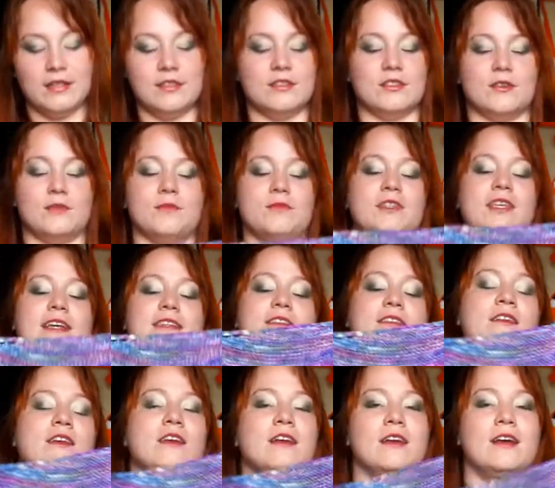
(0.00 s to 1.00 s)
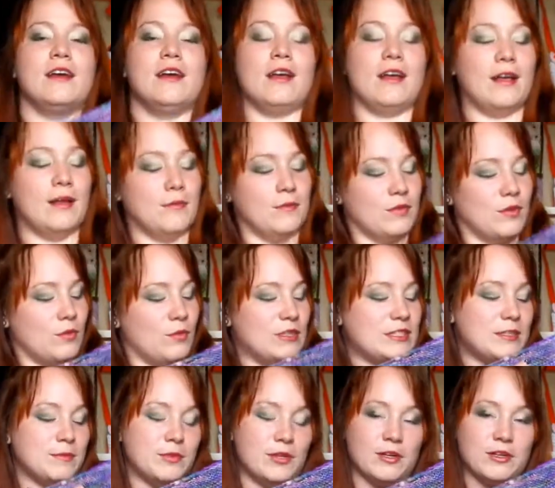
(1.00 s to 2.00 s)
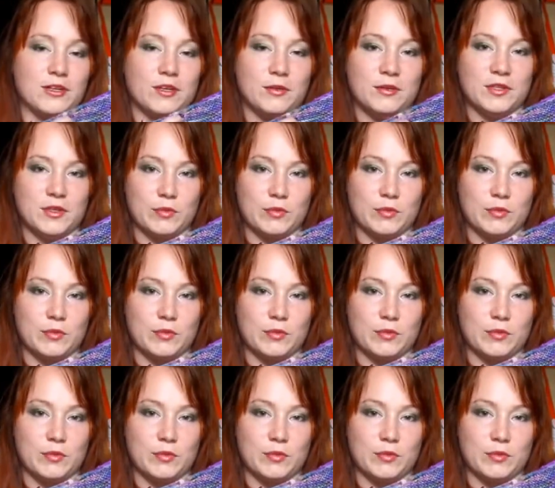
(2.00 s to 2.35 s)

So, yes, What's Up Yarn Co.